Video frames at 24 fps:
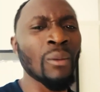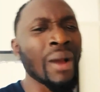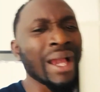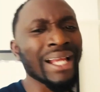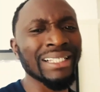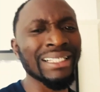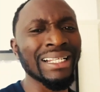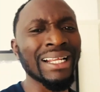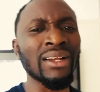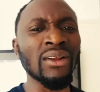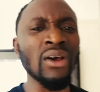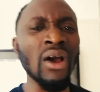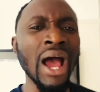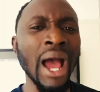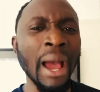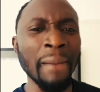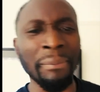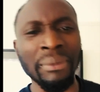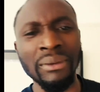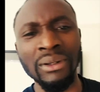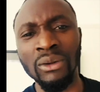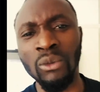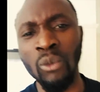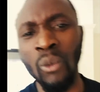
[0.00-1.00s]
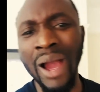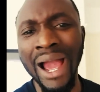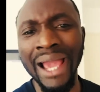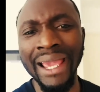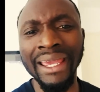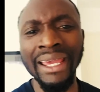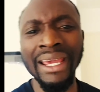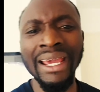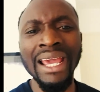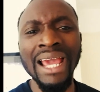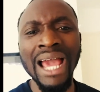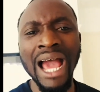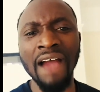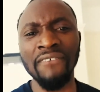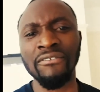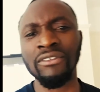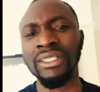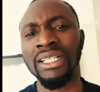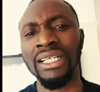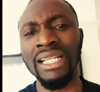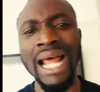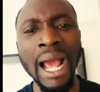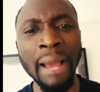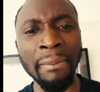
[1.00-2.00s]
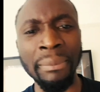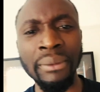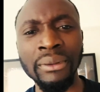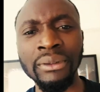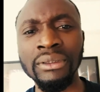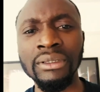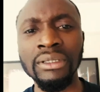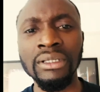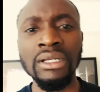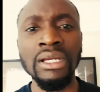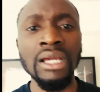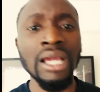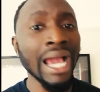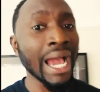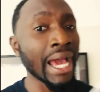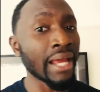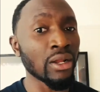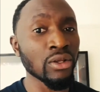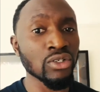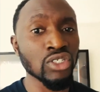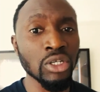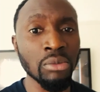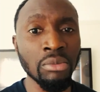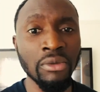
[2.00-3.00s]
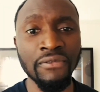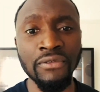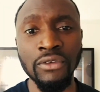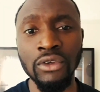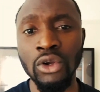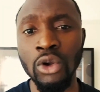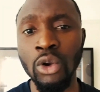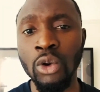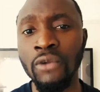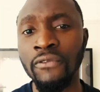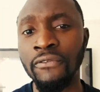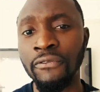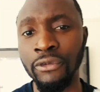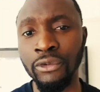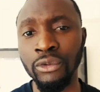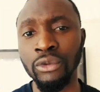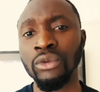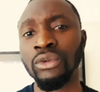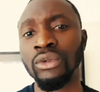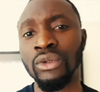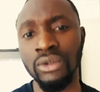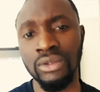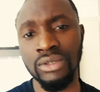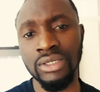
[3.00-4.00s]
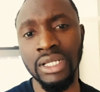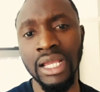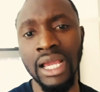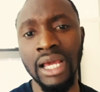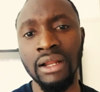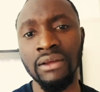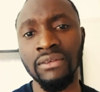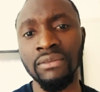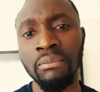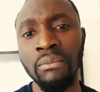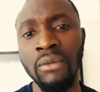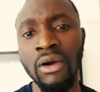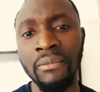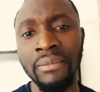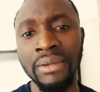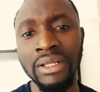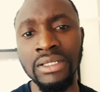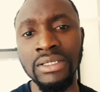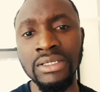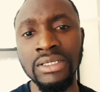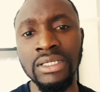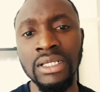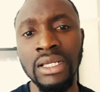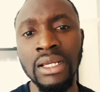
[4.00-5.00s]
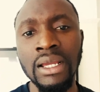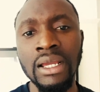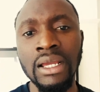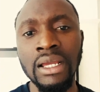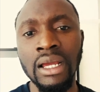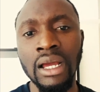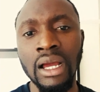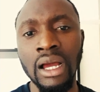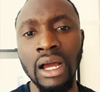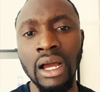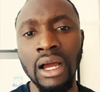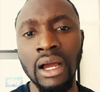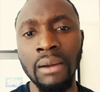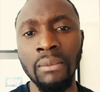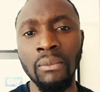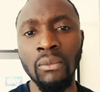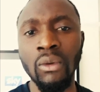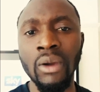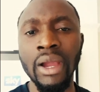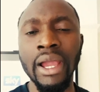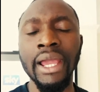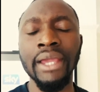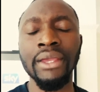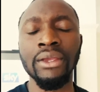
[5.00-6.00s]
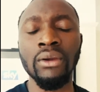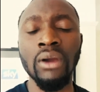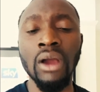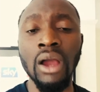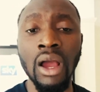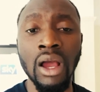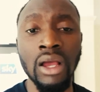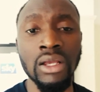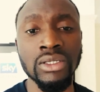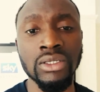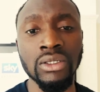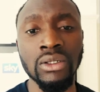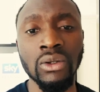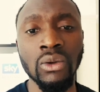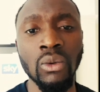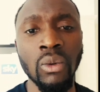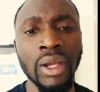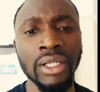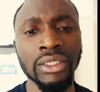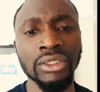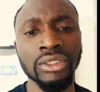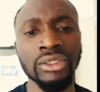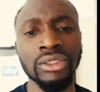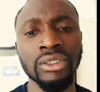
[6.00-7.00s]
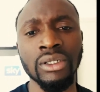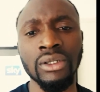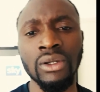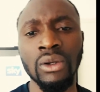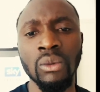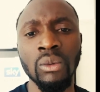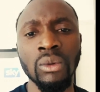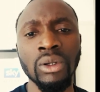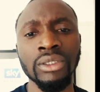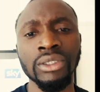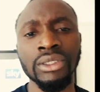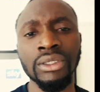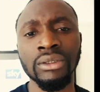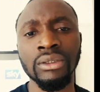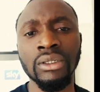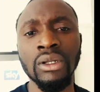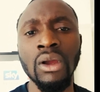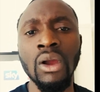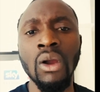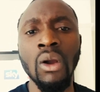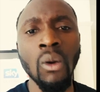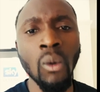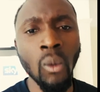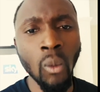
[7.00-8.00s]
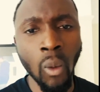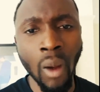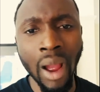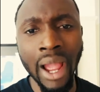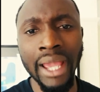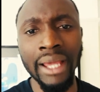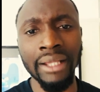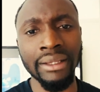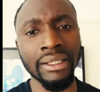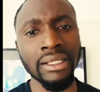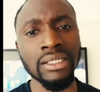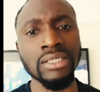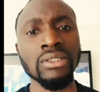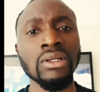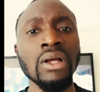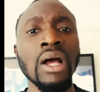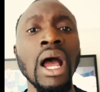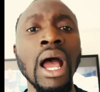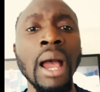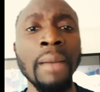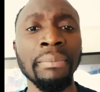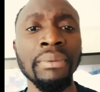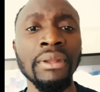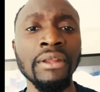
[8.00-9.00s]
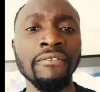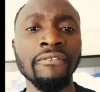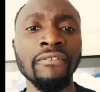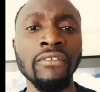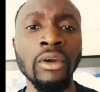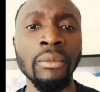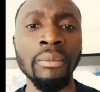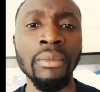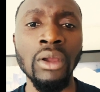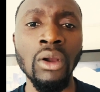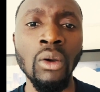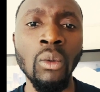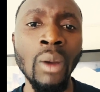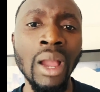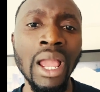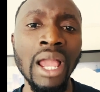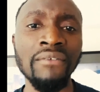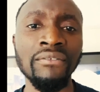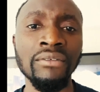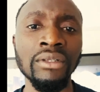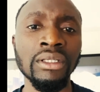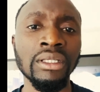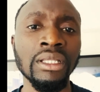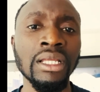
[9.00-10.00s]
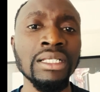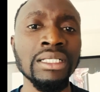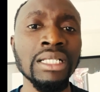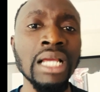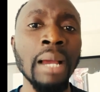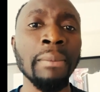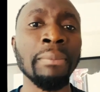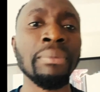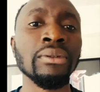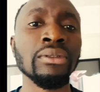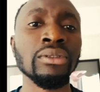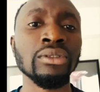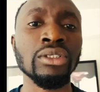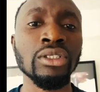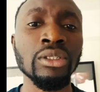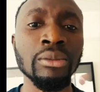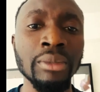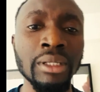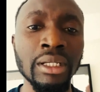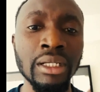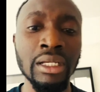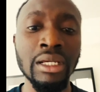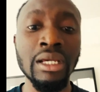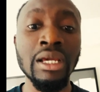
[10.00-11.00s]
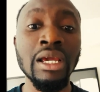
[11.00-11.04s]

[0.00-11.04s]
Why did that not happen? Why haven't that happened? I know some of you go through those kind of moments where you ask questions and you're wondering, why are things not happening for me, or why haven't things happened to me?